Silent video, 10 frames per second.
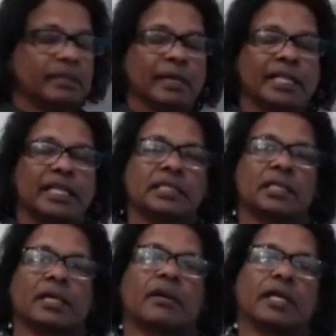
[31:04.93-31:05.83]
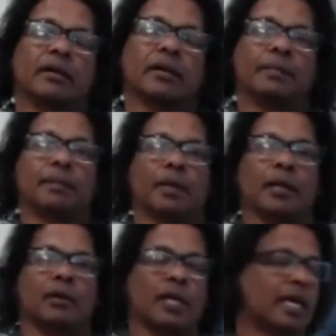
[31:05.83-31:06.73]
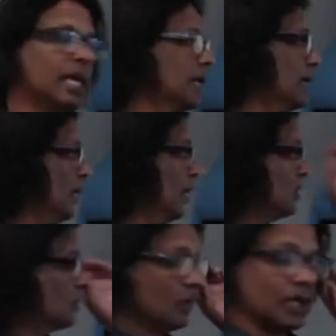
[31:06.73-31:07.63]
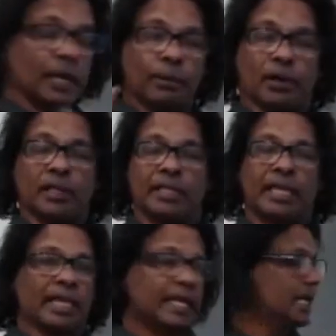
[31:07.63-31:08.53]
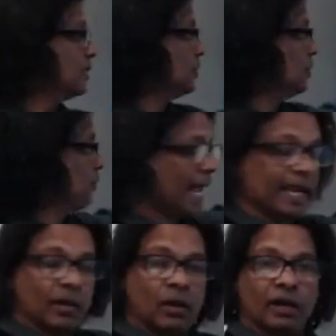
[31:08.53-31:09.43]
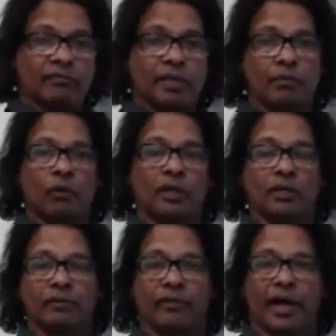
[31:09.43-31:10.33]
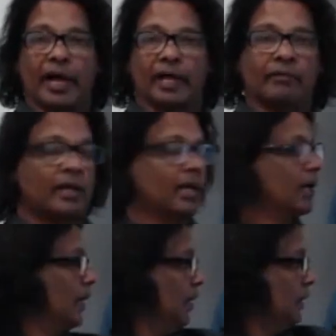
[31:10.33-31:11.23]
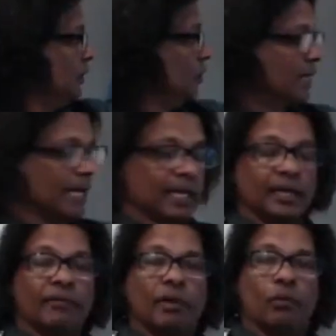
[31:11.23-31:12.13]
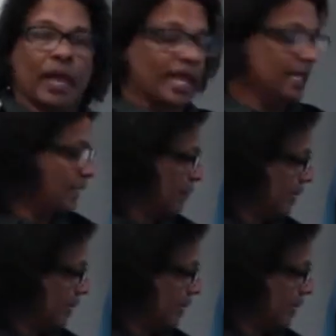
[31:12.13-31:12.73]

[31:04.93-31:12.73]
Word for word: but these are the criteria people are looking at. So the important thing is you rank all of them one to five. You can even weigh them.